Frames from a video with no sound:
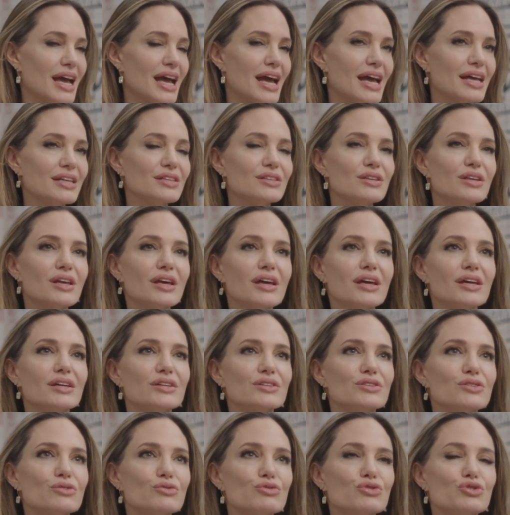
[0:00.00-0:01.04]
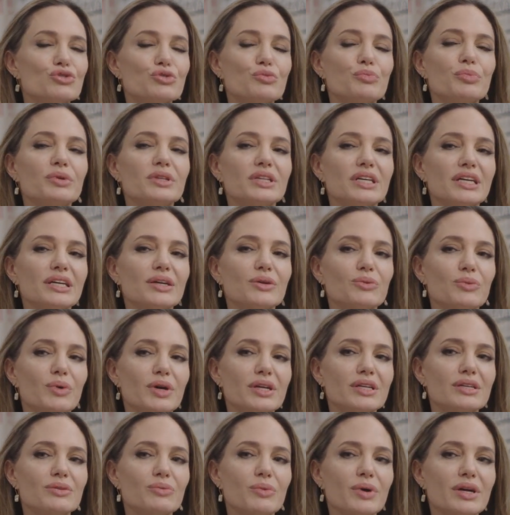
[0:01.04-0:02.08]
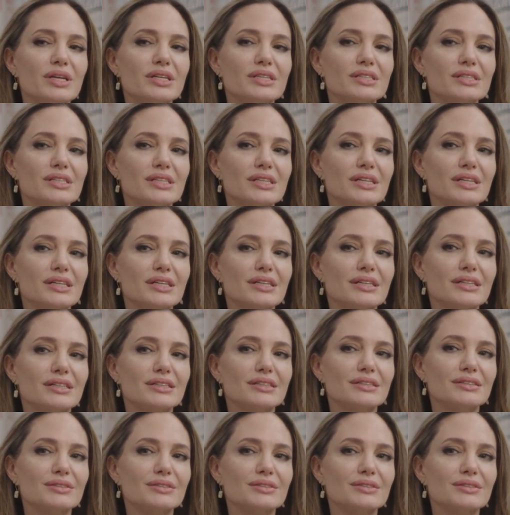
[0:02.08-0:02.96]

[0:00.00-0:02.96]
And so Jubilee, what was the